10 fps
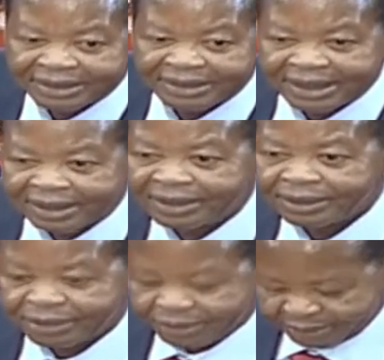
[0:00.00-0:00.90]
Thank
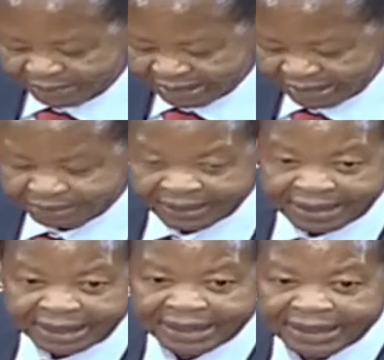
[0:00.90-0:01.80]
you, Mr.
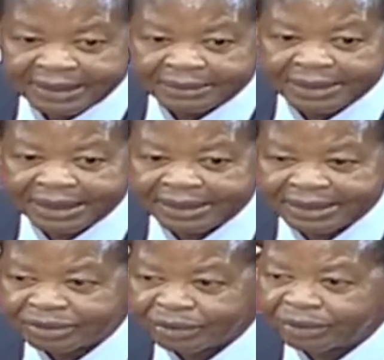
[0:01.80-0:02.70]
Speaker. Thank you. May
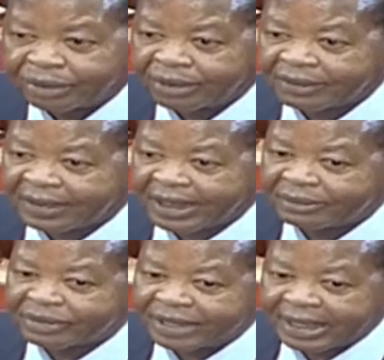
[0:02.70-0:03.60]
the soul of our
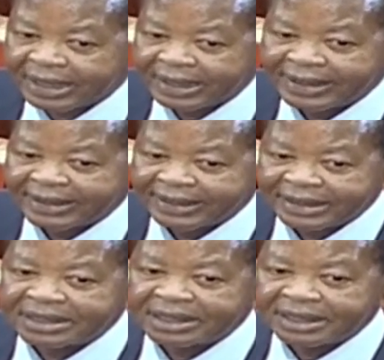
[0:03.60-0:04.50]
Muse
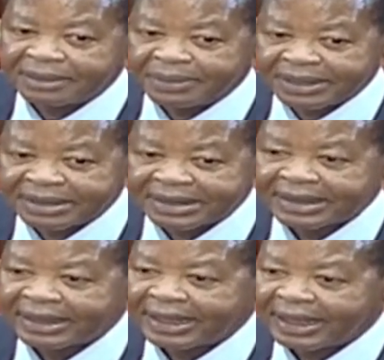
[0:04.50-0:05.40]
rest in peace
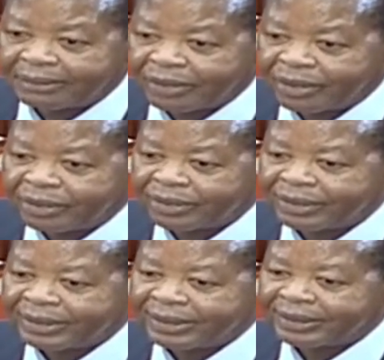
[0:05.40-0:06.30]
among
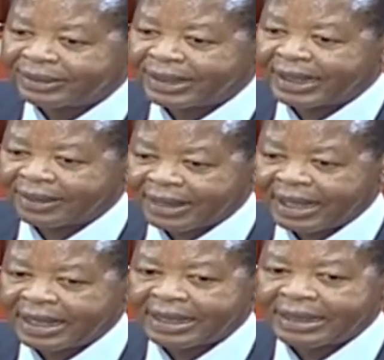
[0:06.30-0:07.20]
the
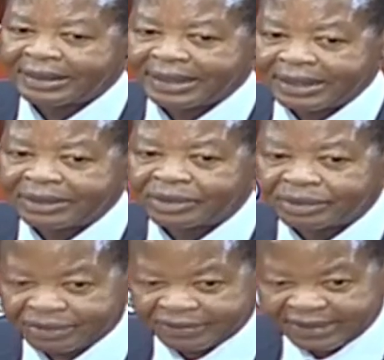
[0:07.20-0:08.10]
other the
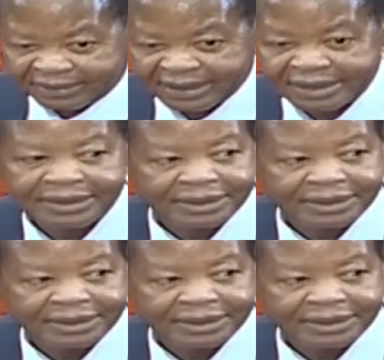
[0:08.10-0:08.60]
angels of heaven.